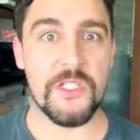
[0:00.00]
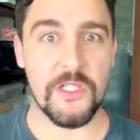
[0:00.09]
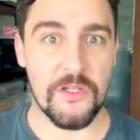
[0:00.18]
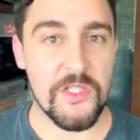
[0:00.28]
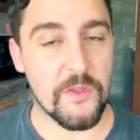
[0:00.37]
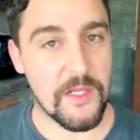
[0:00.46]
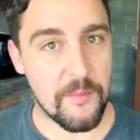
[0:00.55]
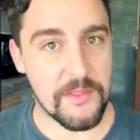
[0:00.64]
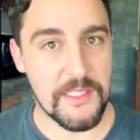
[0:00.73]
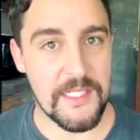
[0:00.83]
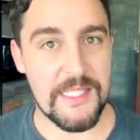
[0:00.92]
to go to a
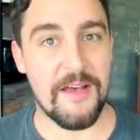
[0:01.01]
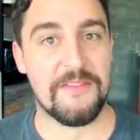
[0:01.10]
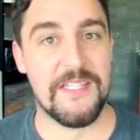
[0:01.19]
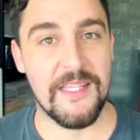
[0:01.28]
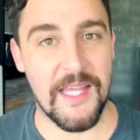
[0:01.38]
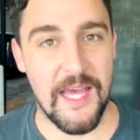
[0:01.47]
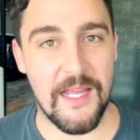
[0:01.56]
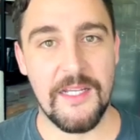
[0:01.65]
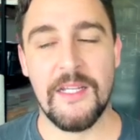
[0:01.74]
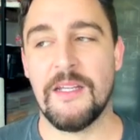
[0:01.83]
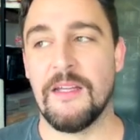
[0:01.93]
couple of days after that.
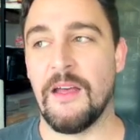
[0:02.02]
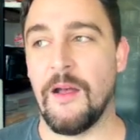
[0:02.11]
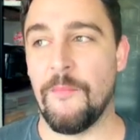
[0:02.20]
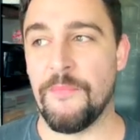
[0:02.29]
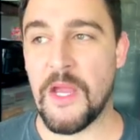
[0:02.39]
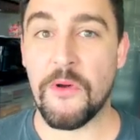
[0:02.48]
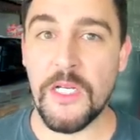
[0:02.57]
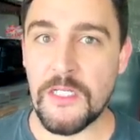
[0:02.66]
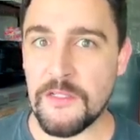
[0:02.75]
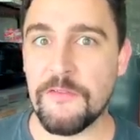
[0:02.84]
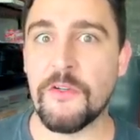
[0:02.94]

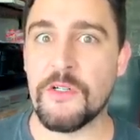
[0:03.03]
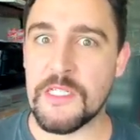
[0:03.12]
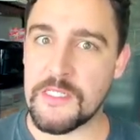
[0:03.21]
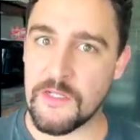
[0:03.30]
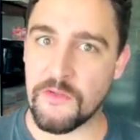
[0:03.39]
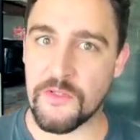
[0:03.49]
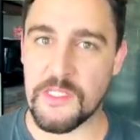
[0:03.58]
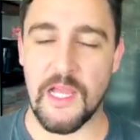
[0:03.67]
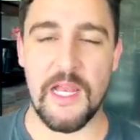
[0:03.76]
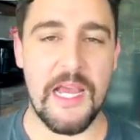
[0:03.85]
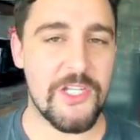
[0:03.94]
Ironically, for Disney Cruise
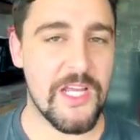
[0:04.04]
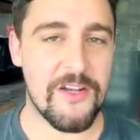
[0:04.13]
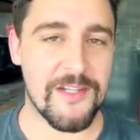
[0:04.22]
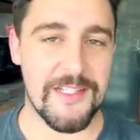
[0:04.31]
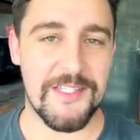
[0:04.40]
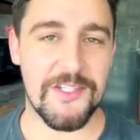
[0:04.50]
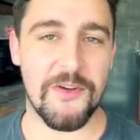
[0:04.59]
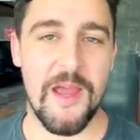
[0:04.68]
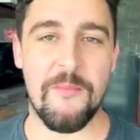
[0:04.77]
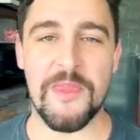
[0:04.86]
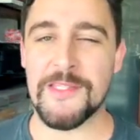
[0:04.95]
Line, I shared on
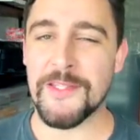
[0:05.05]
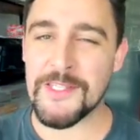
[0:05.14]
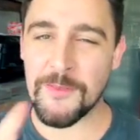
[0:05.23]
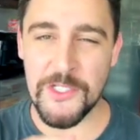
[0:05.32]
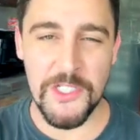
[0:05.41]
Instagram, but there's only so much you